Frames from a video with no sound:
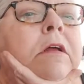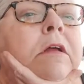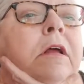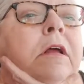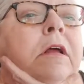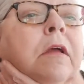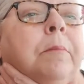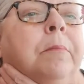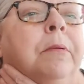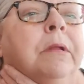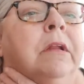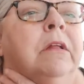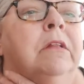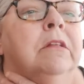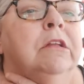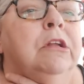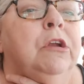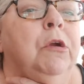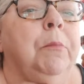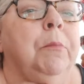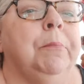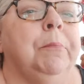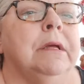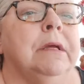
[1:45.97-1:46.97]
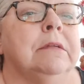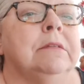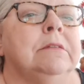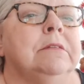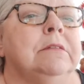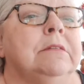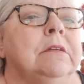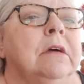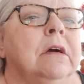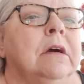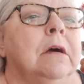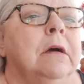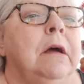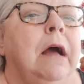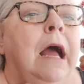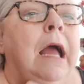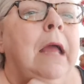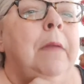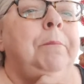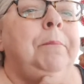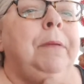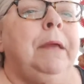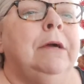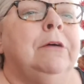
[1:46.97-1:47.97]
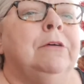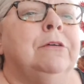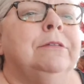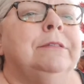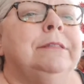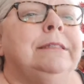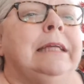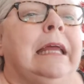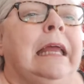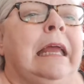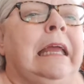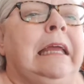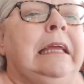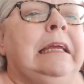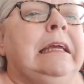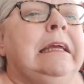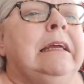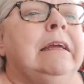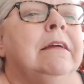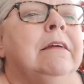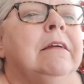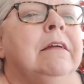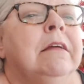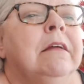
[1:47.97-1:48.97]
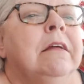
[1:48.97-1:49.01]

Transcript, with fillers: I've been a little bit, uh, hi, Pickled Tank.